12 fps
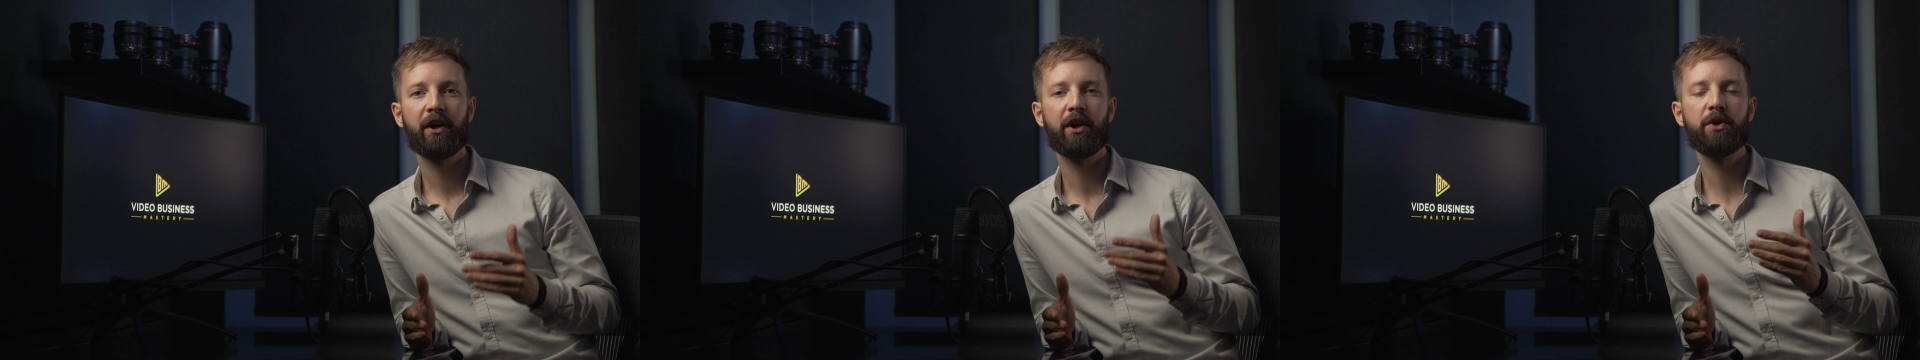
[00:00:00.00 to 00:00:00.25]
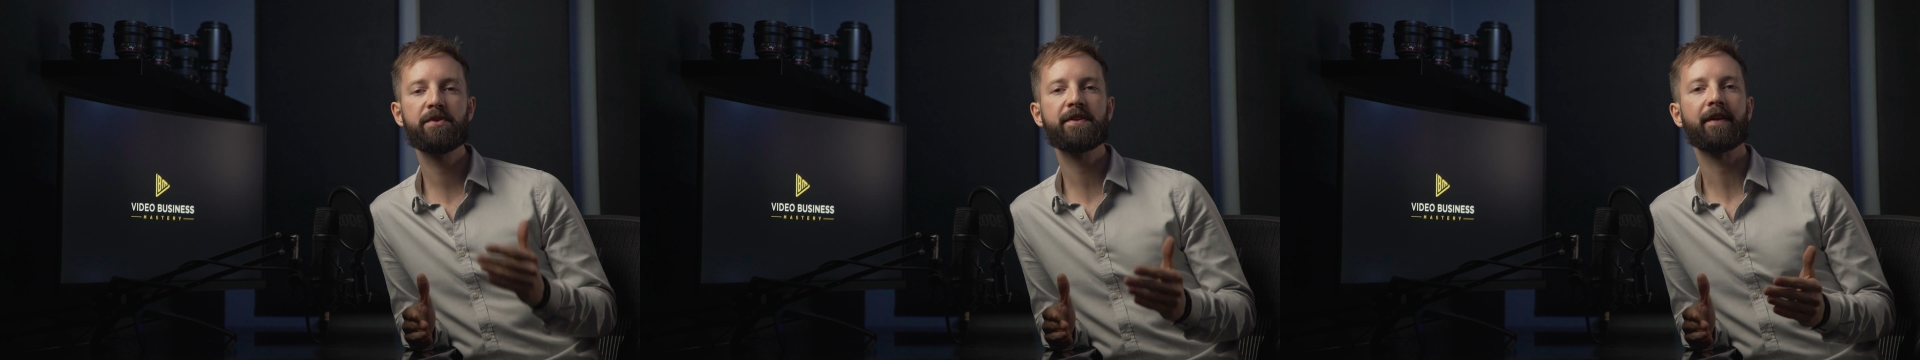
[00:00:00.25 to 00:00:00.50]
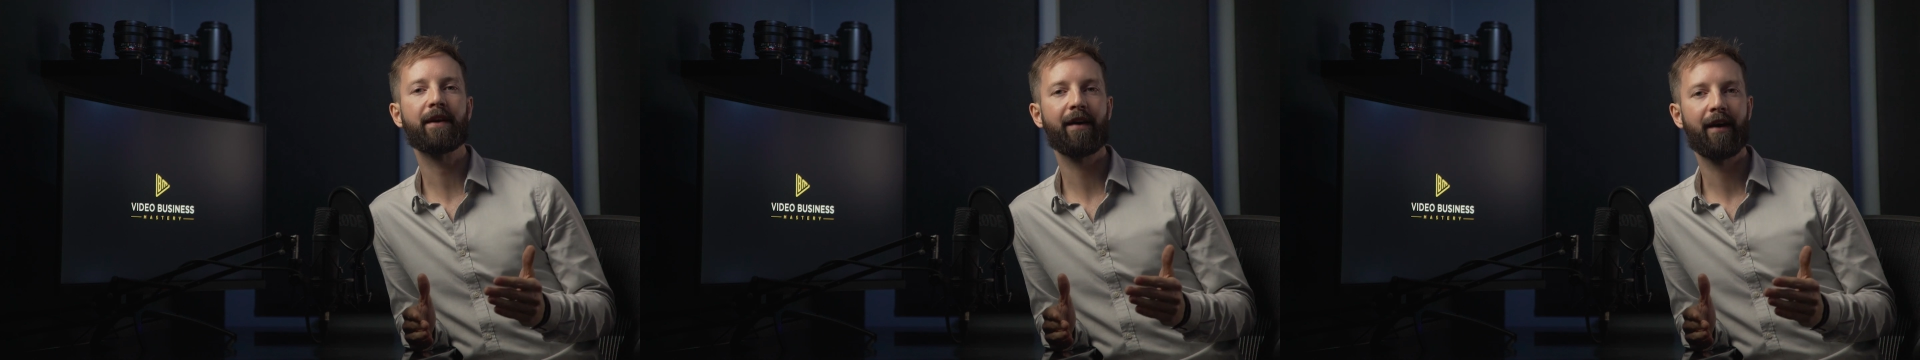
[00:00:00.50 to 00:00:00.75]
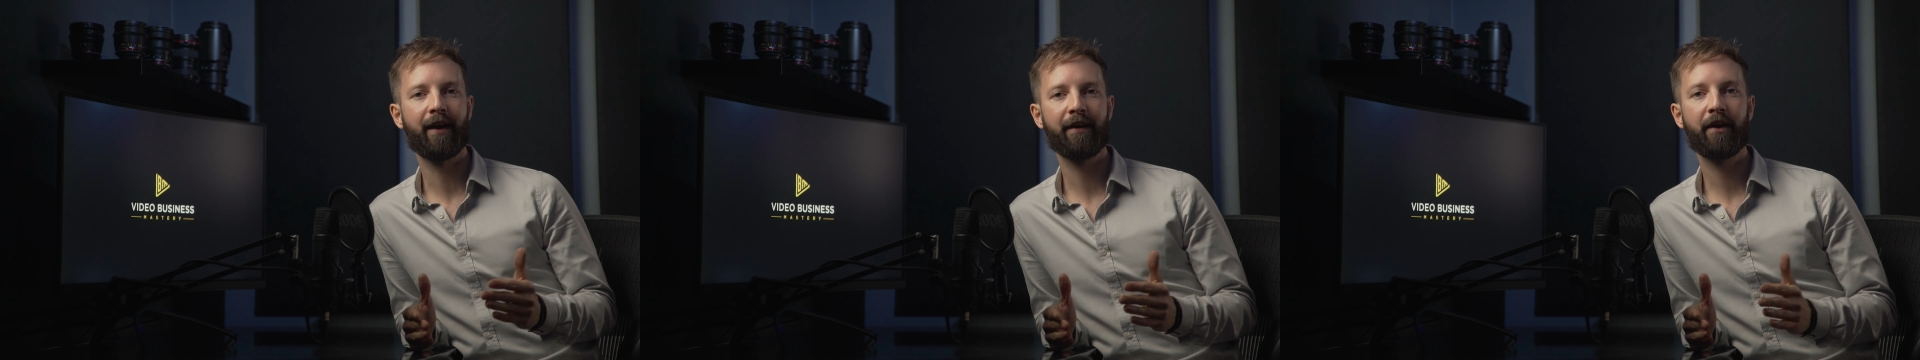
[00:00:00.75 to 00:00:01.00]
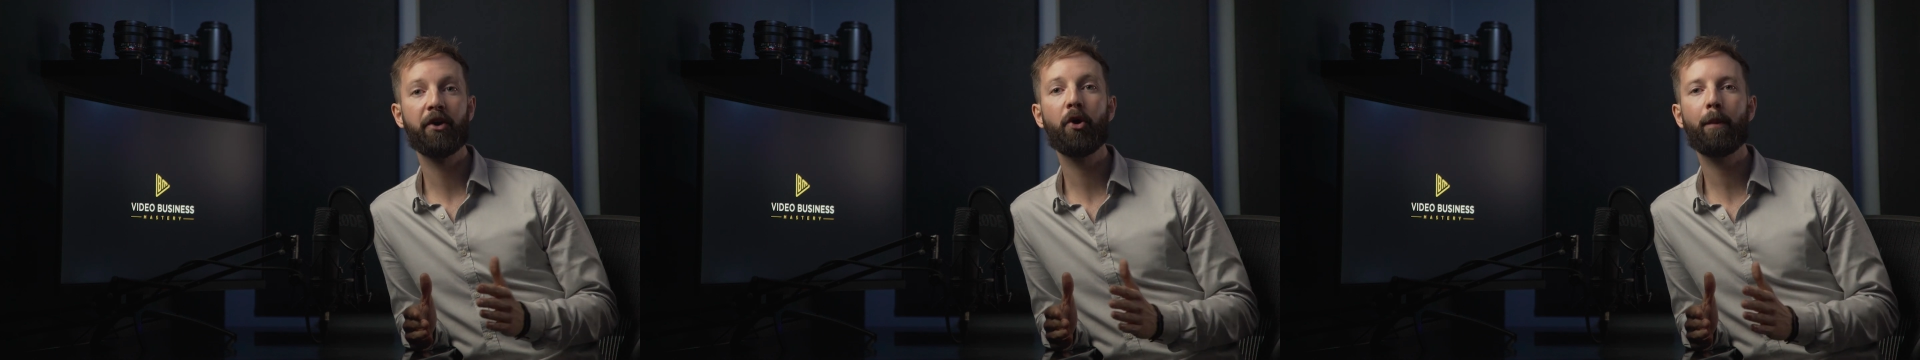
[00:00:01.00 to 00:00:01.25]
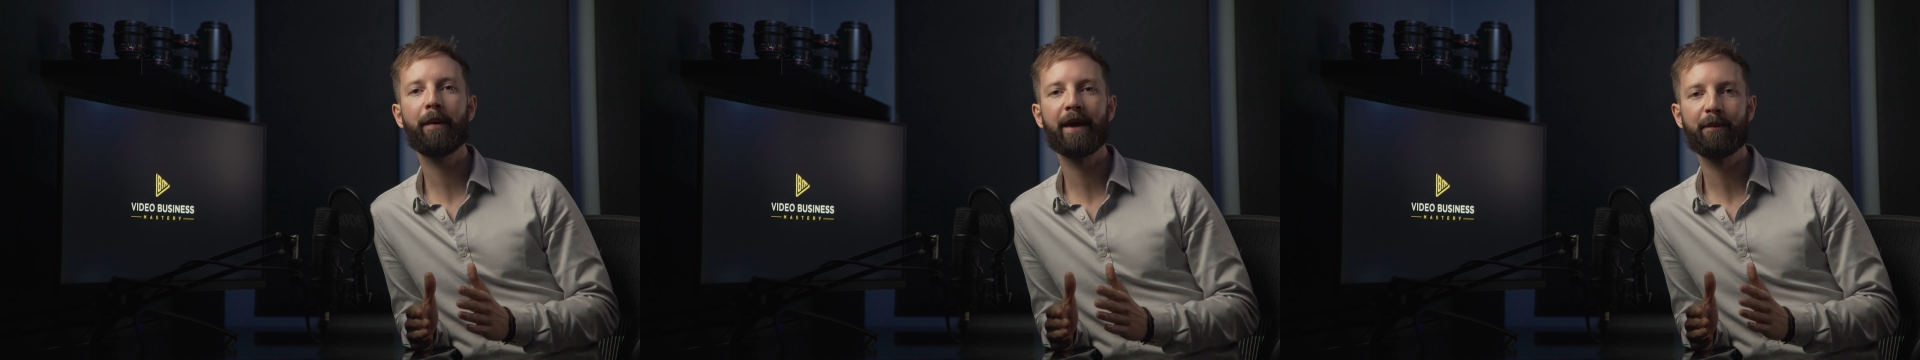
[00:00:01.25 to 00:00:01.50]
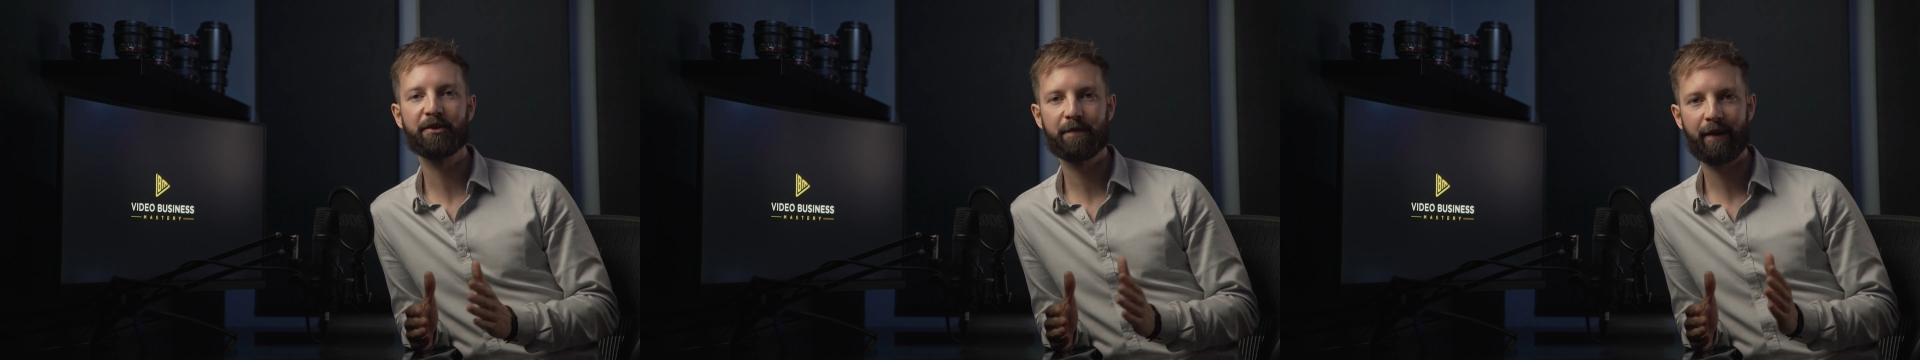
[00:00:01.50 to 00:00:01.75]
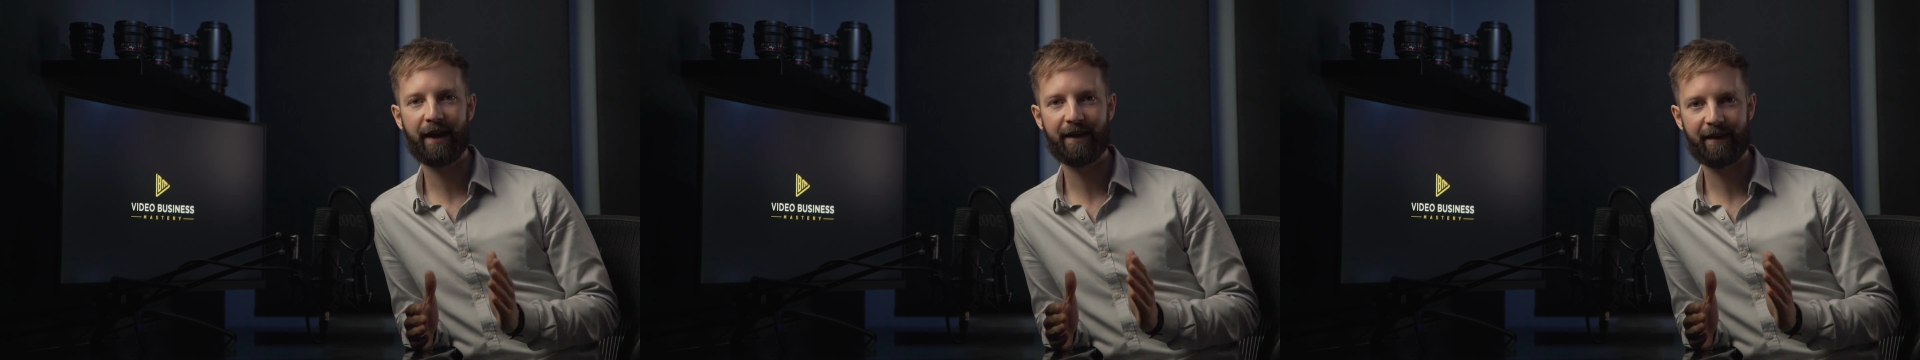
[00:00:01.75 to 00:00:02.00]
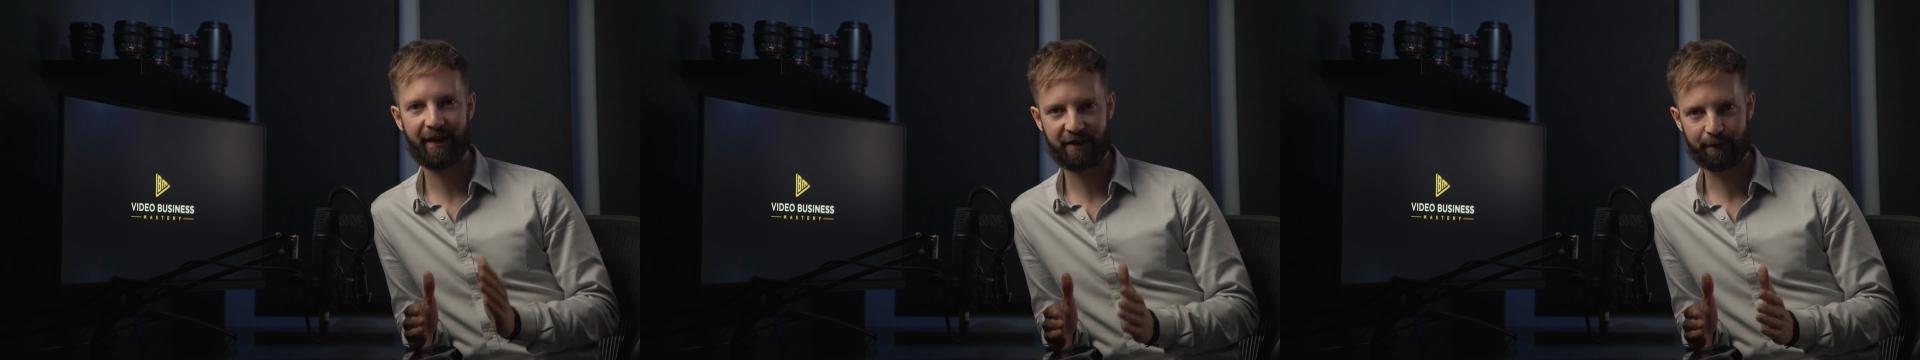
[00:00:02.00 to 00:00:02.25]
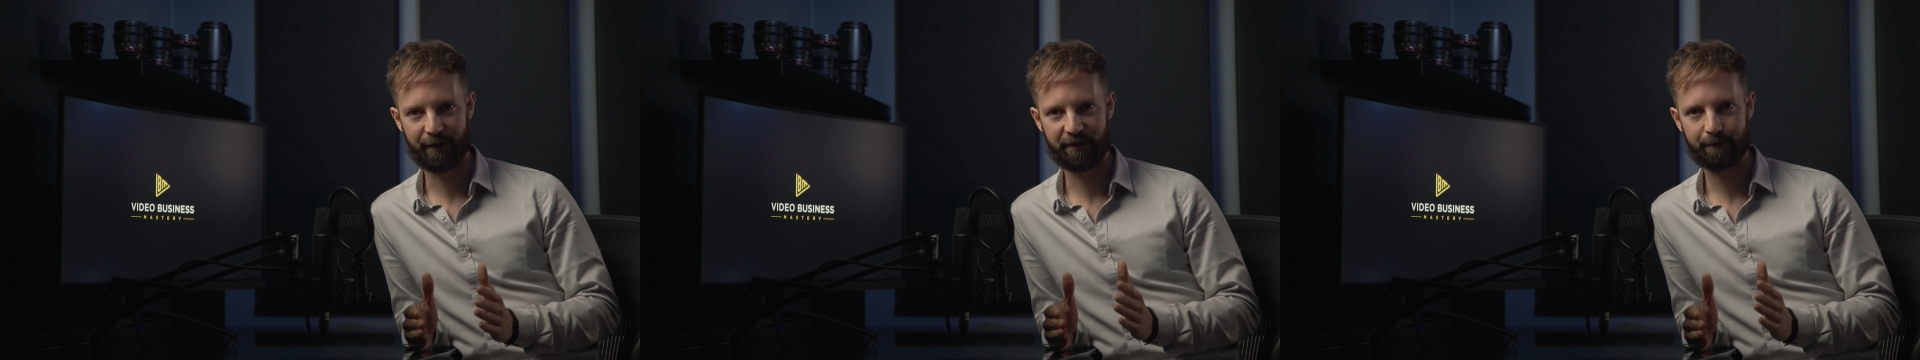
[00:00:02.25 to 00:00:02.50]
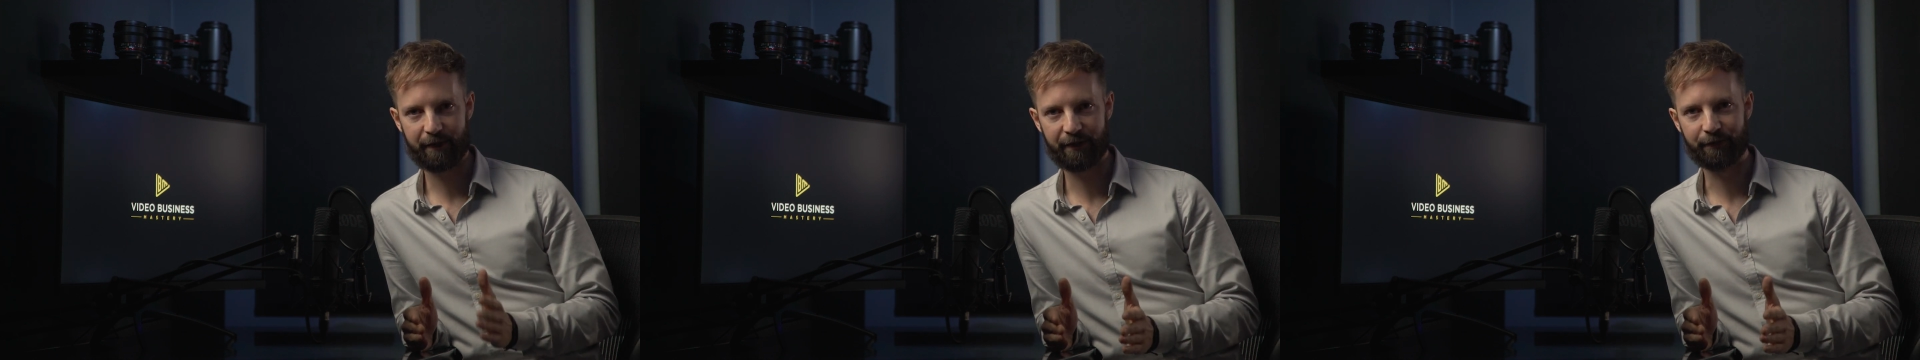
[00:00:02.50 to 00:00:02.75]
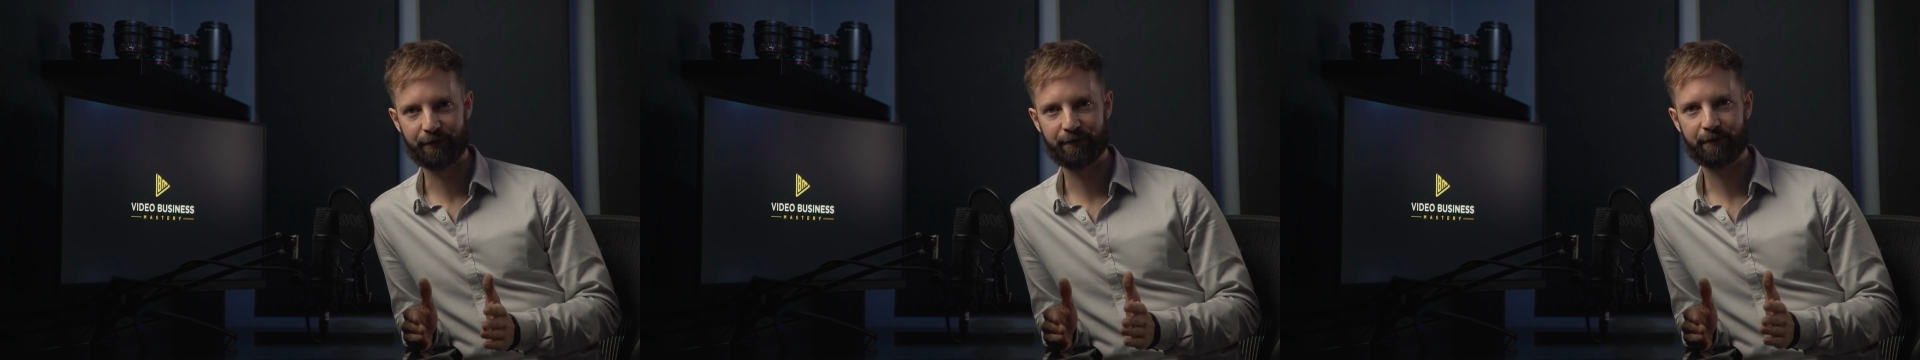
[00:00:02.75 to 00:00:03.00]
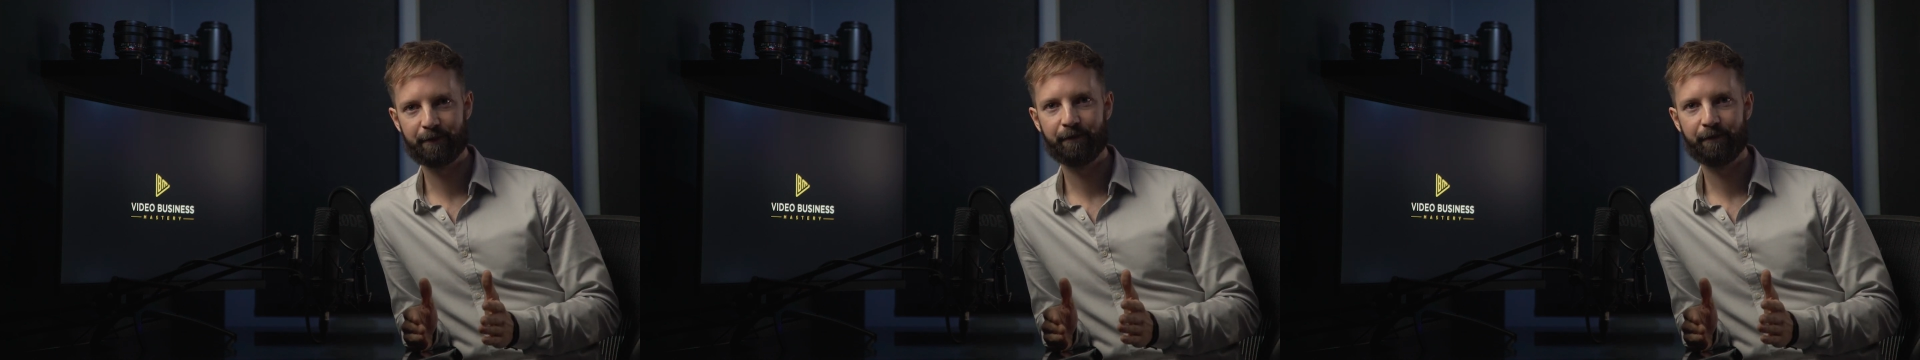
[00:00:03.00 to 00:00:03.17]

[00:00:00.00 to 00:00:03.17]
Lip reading: losing the client, and not being able to pay next month's bills.